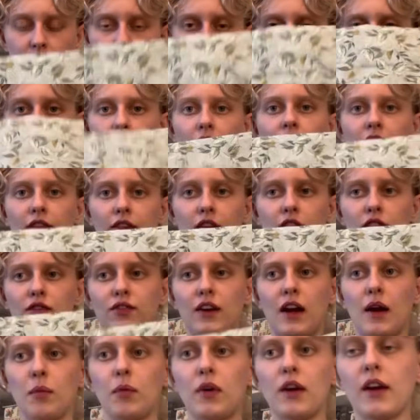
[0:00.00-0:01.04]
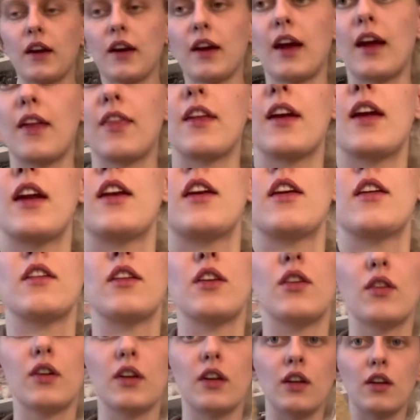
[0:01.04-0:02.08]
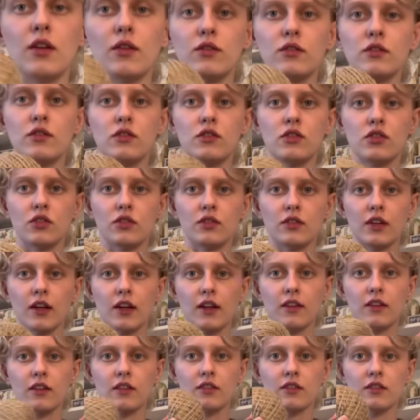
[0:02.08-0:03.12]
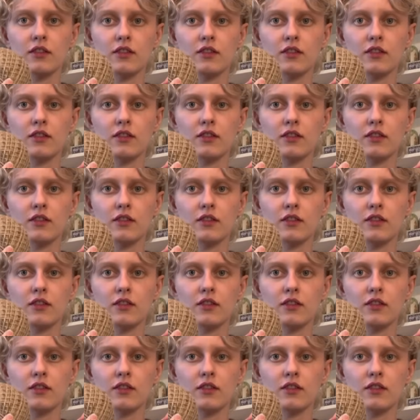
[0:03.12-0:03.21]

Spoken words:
So I have this fabric, and then you can use just like this